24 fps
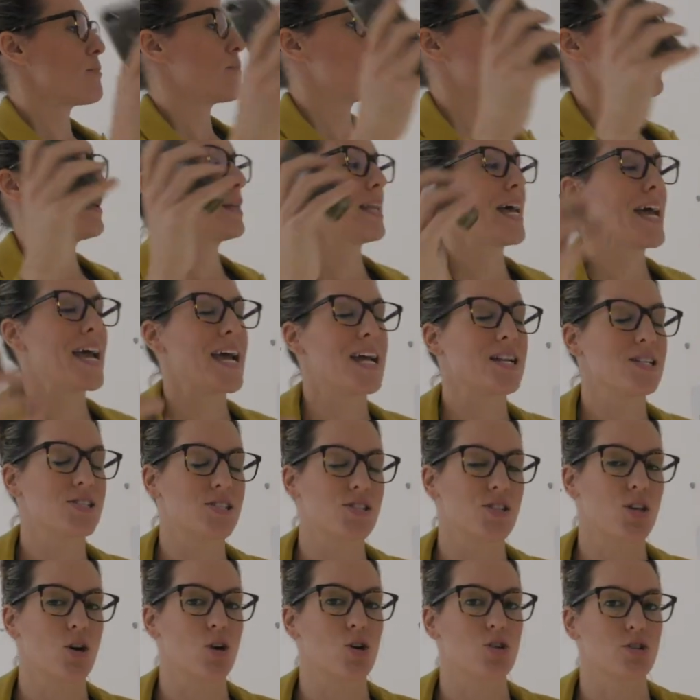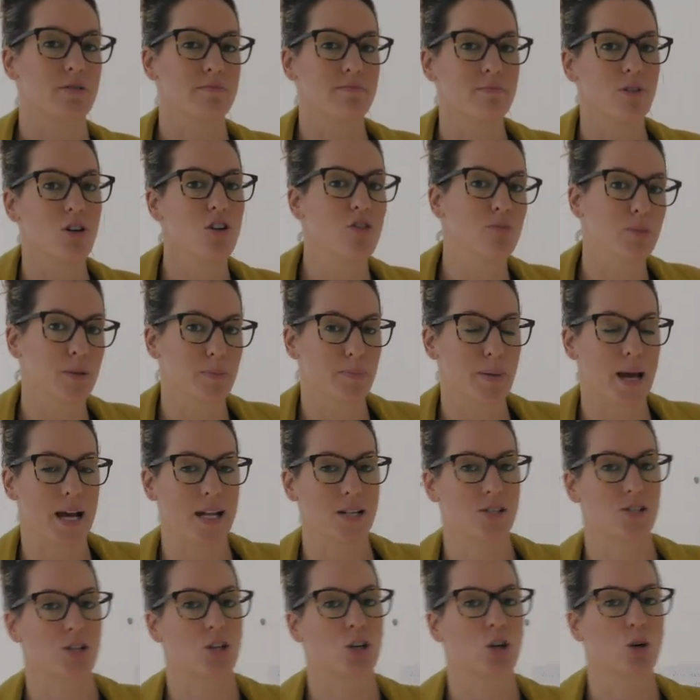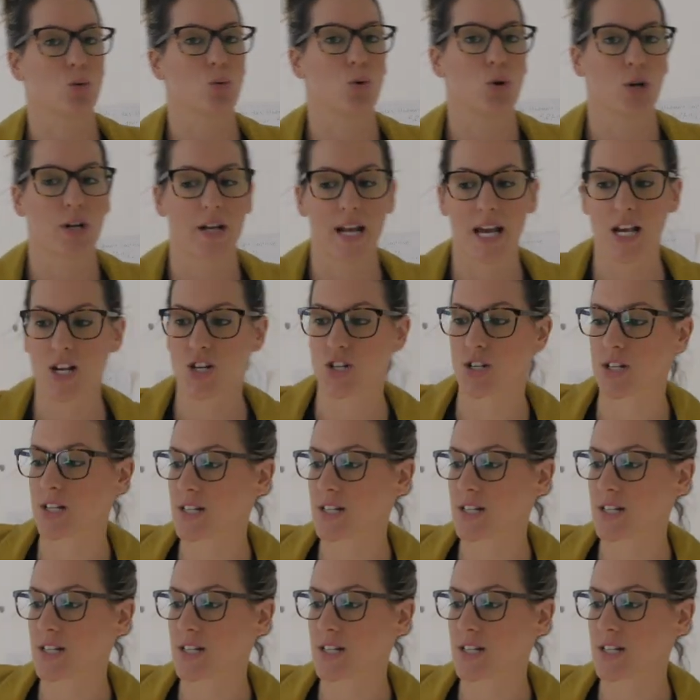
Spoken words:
plans those movement patterns and coordination.